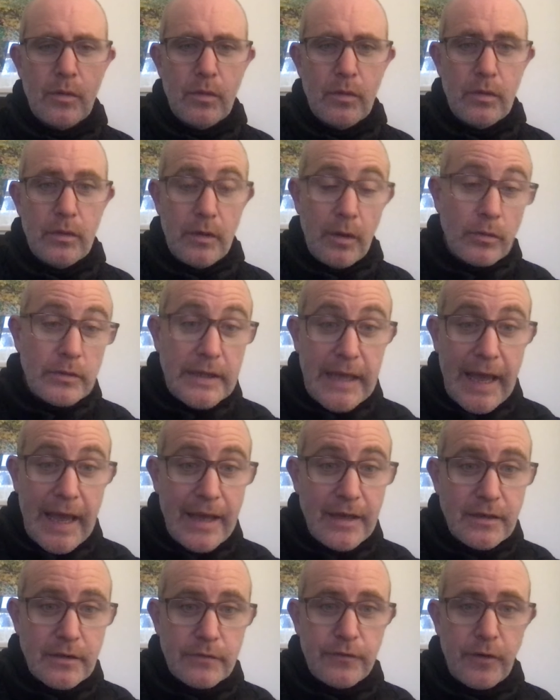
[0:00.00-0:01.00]
the
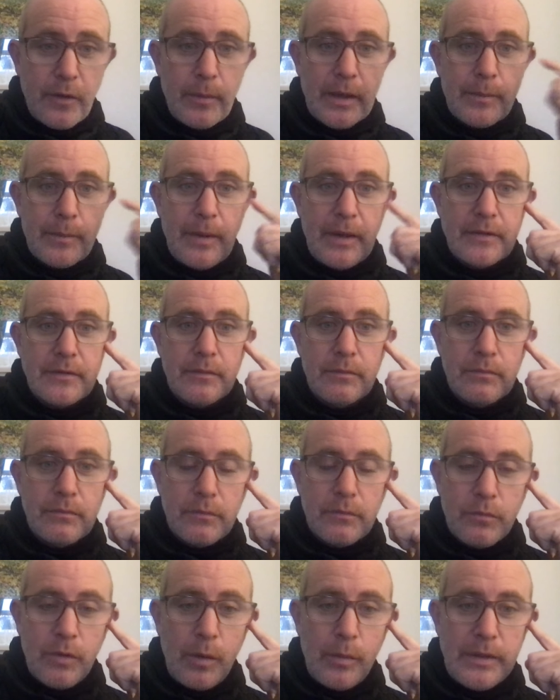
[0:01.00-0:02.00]
end for Macbeth and
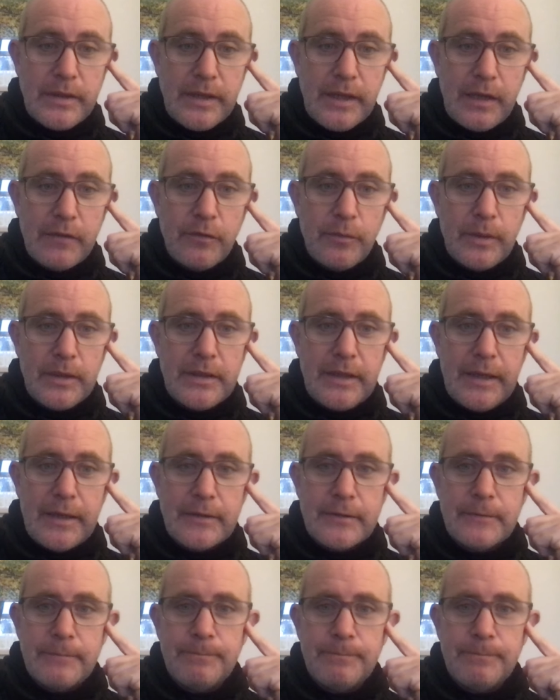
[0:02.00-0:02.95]
what we think of him at the end.